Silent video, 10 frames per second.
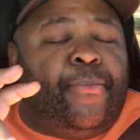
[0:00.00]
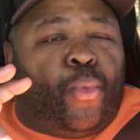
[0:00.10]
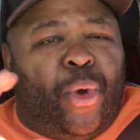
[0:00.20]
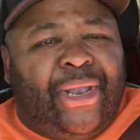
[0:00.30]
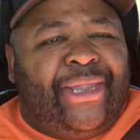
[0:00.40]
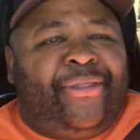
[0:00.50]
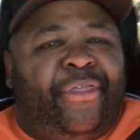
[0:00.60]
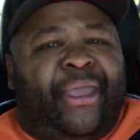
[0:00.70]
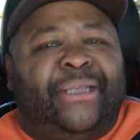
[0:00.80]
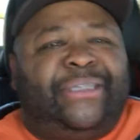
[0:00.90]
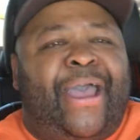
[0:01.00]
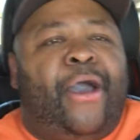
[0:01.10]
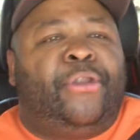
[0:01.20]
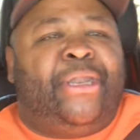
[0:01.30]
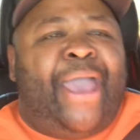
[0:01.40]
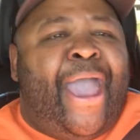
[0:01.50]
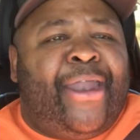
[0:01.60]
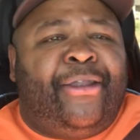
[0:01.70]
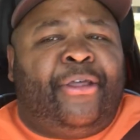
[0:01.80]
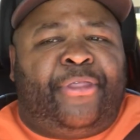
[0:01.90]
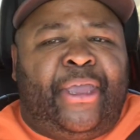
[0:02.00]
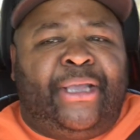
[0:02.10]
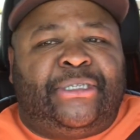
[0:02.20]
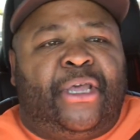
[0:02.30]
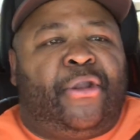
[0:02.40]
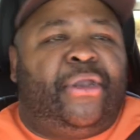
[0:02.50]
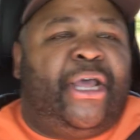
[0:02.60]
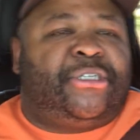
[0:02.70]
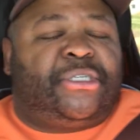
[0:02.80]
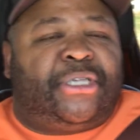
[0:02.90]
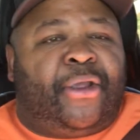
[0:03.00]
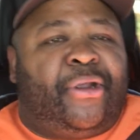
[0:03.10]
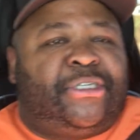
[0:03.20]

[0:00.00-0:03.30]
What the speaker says: whittling things down, and adding the things that are necessary.